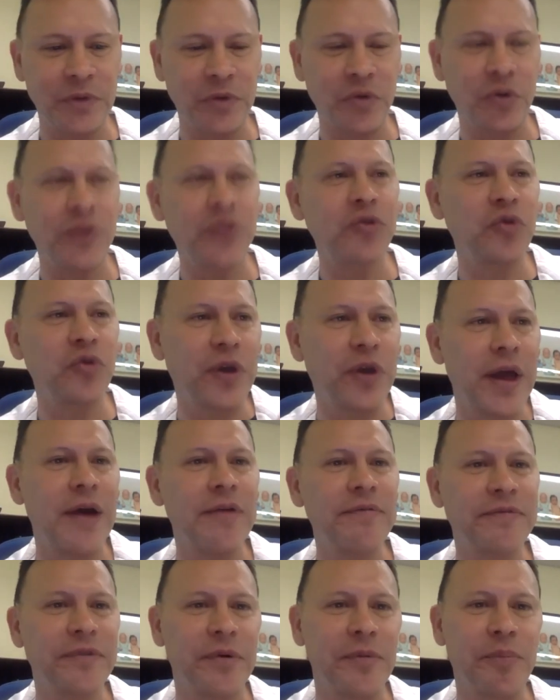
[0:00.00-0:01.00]
you need to
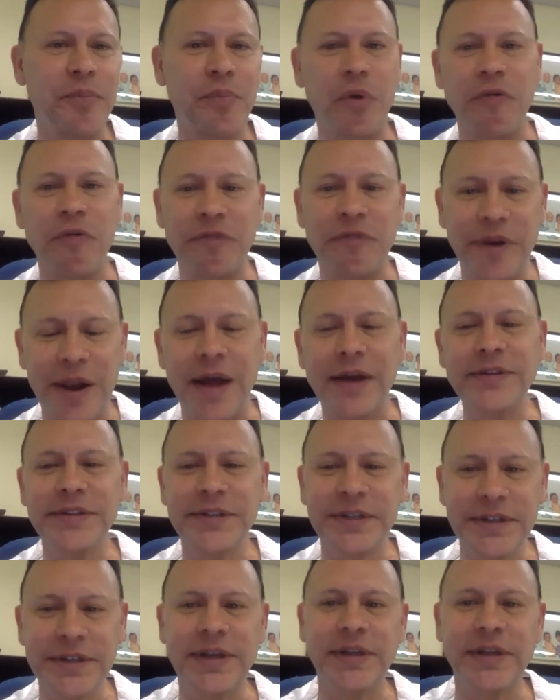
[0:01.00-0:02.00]
give a
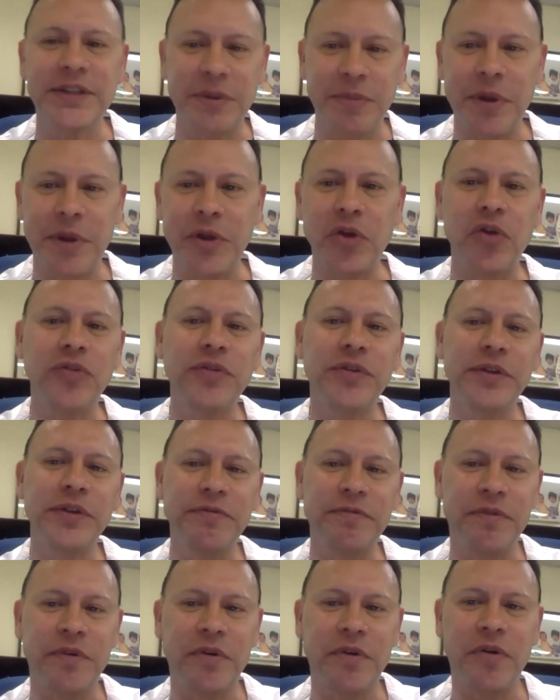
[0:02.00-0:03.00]
prophylactic antibiotic
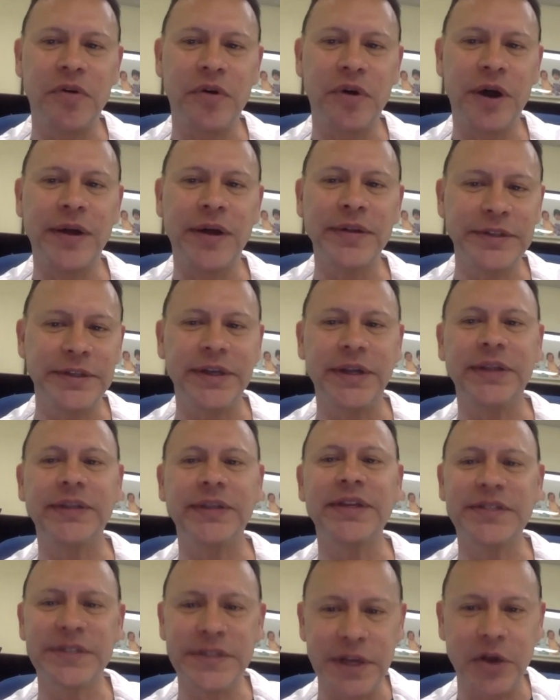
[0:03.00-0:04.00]
for until
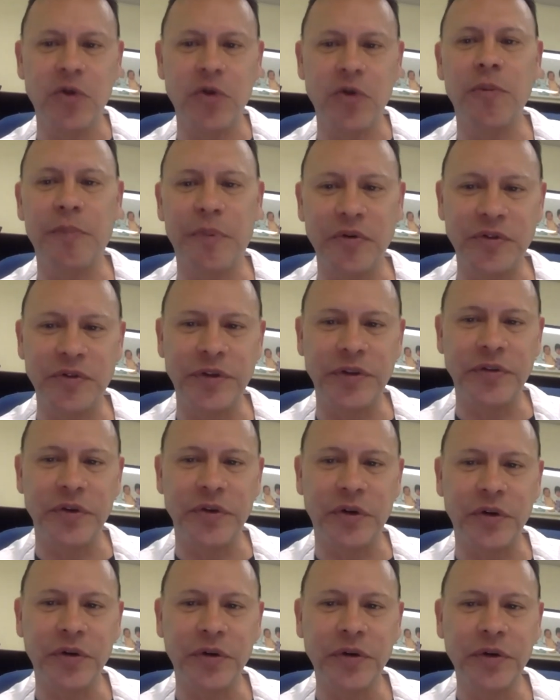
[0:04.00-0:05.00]
the second procedure.